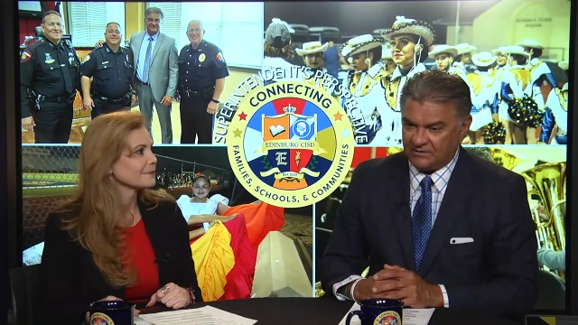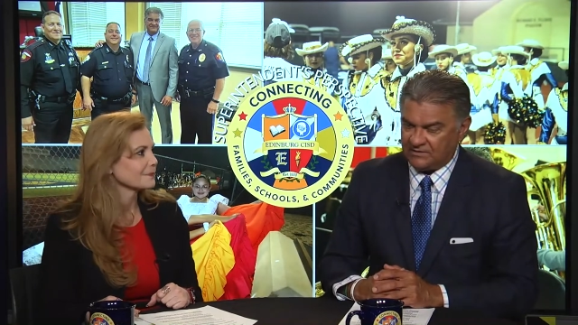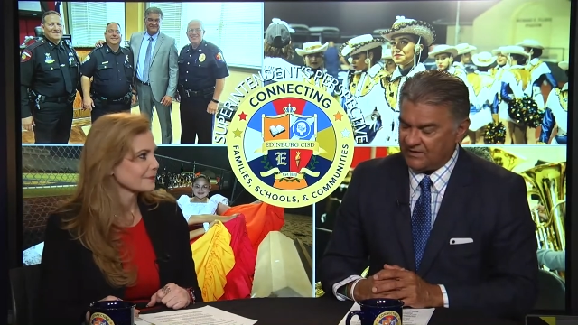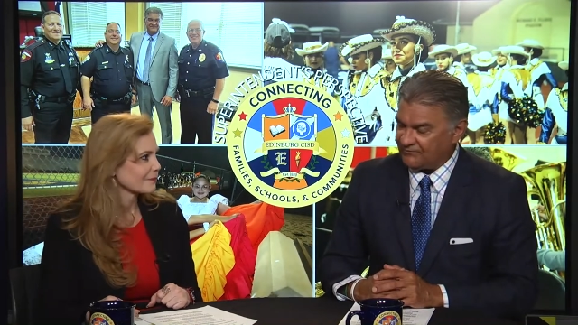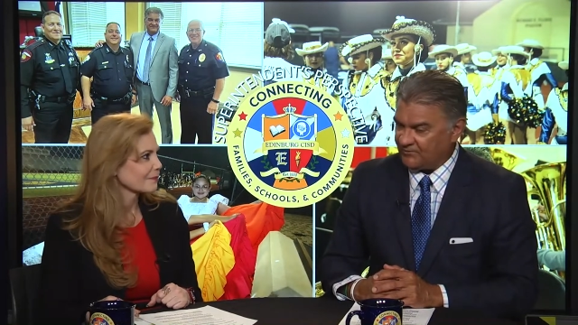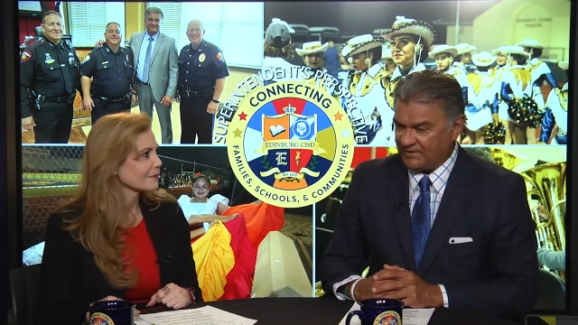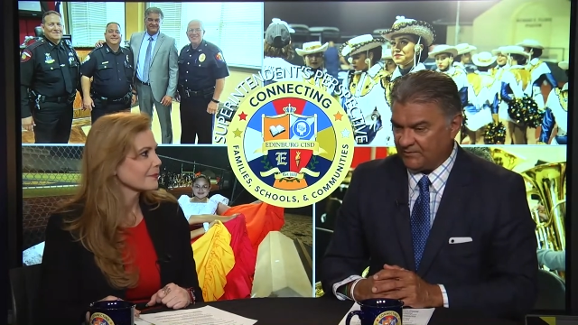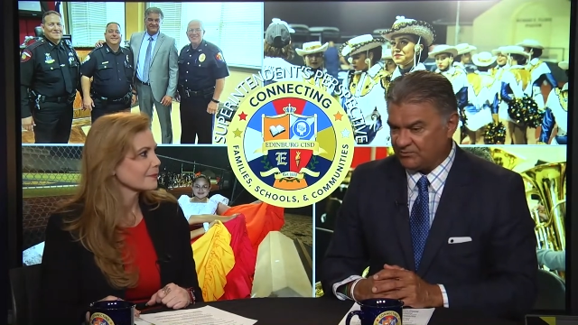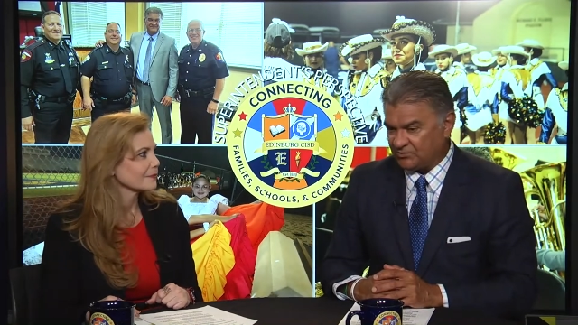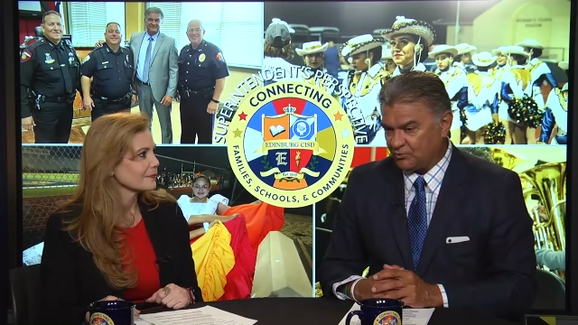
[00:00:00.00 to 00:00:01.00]
Speaker 1: You have to be
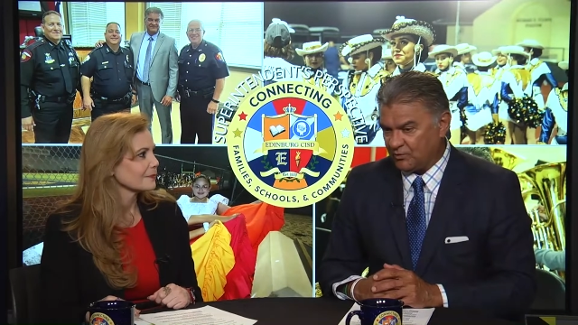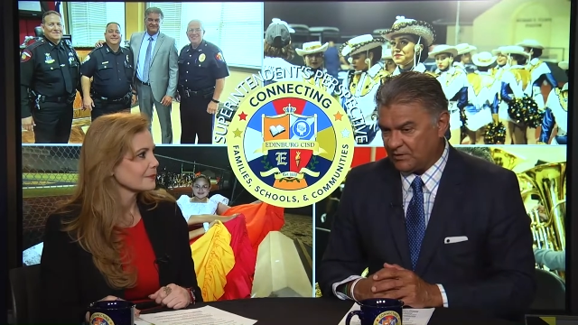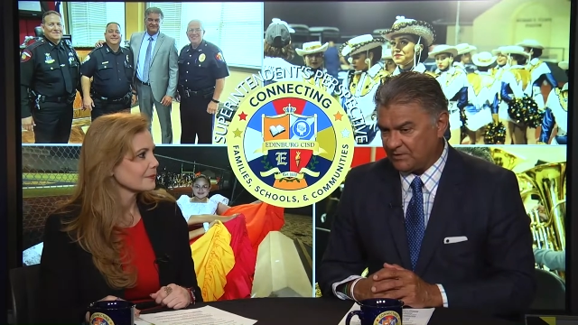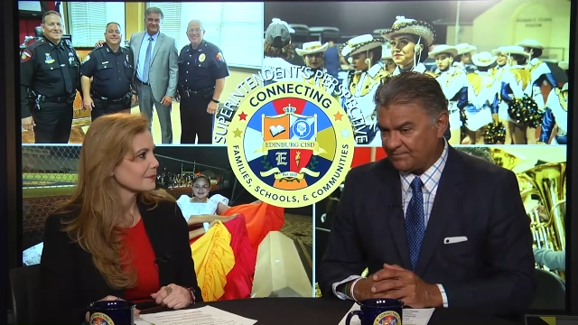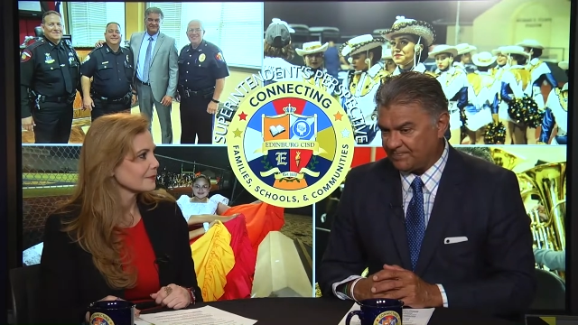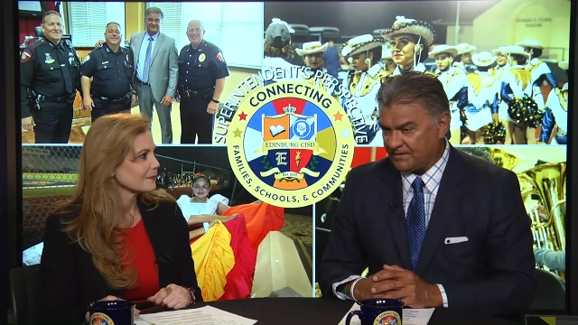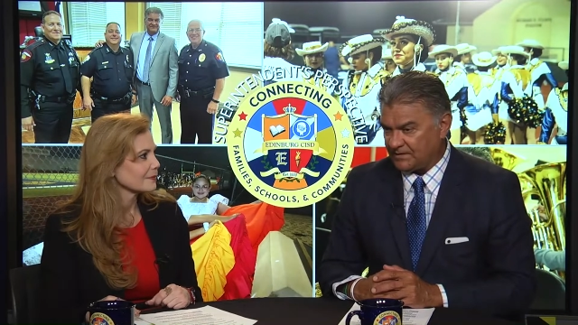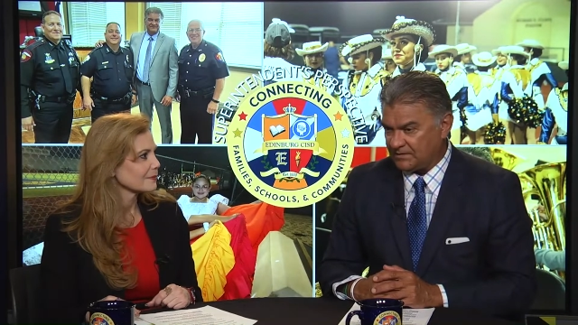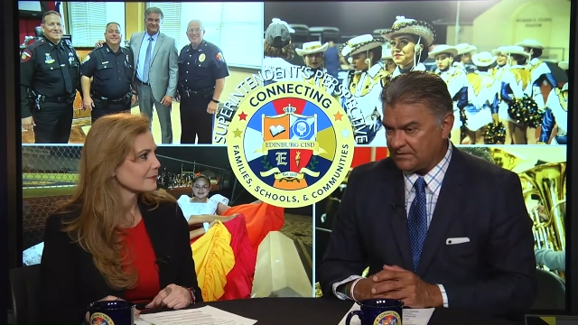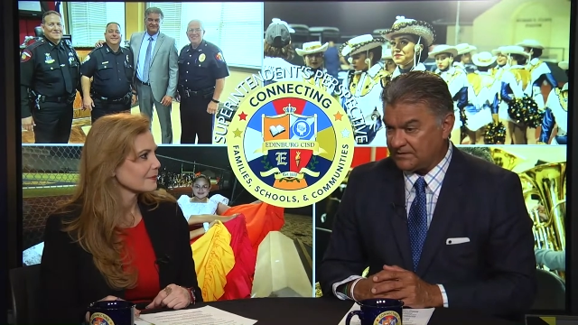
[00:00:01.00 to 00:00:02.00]
able to uh,
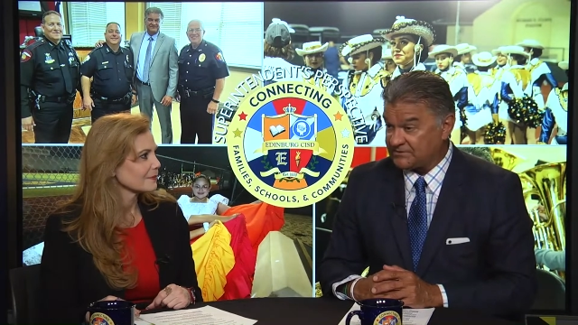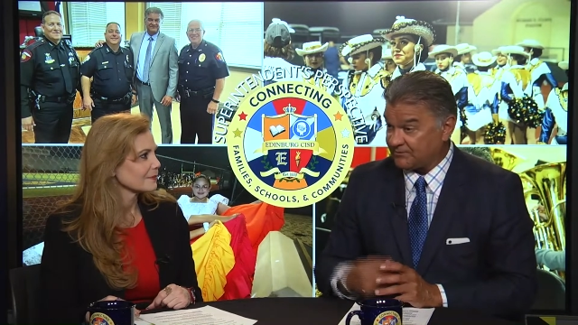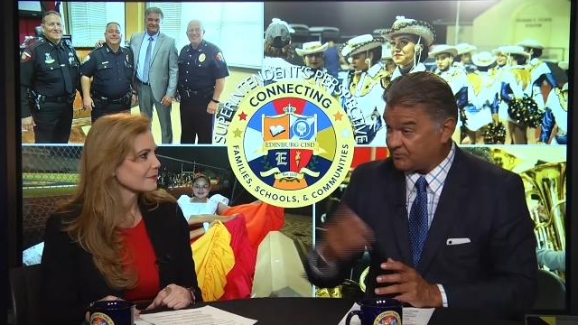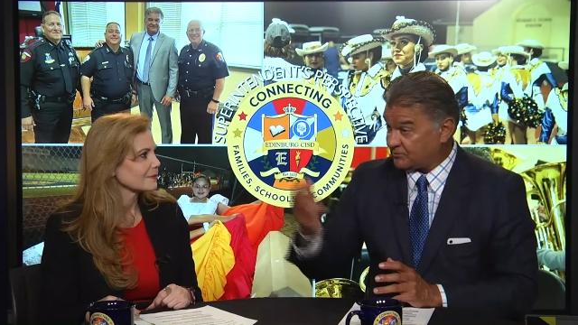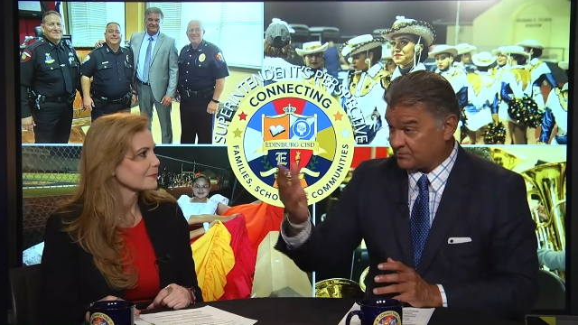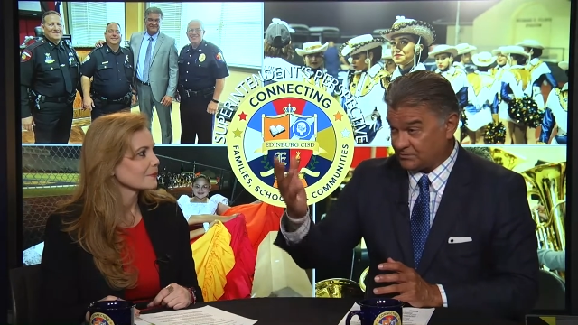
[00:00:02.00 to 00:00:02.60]
uh, accept